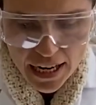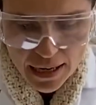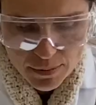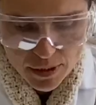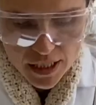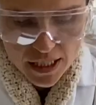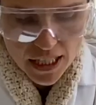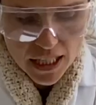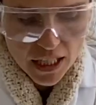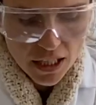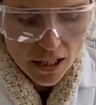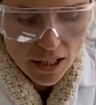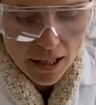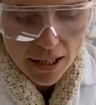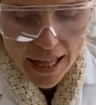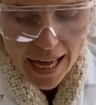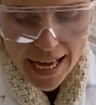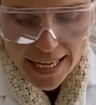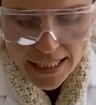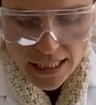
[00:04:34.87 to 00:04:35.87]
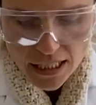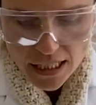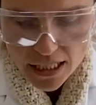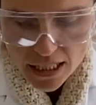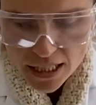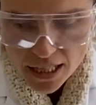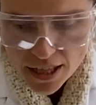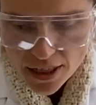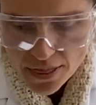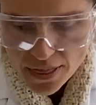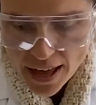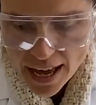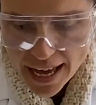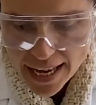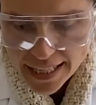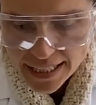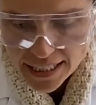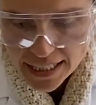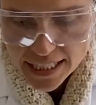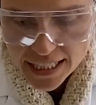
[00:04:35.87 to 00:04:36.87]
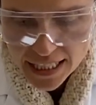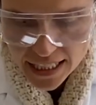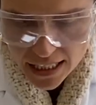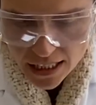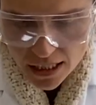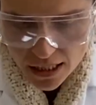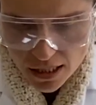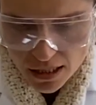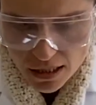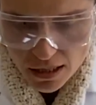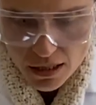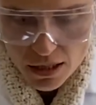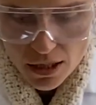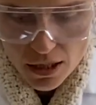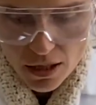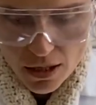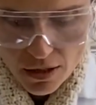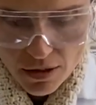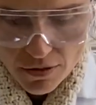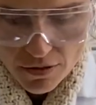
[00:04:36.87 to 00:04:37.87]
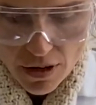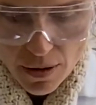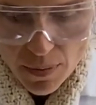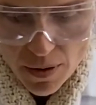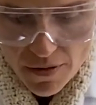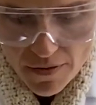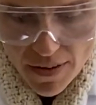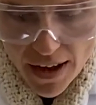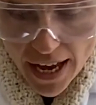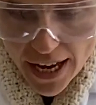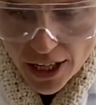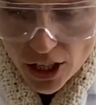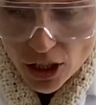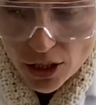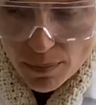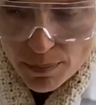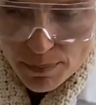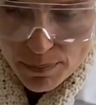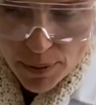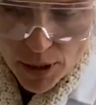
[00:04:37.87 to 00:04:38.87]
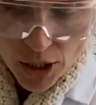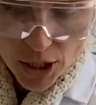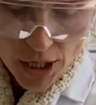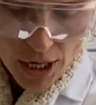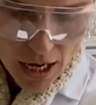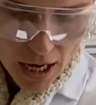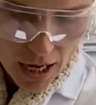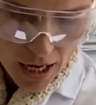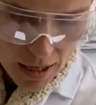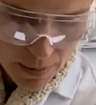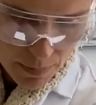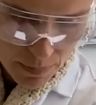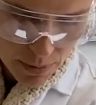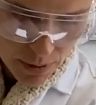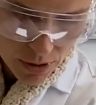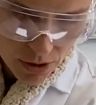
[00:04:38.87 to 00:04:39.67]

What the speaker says: I'm just gonna let that heat from the fire burn up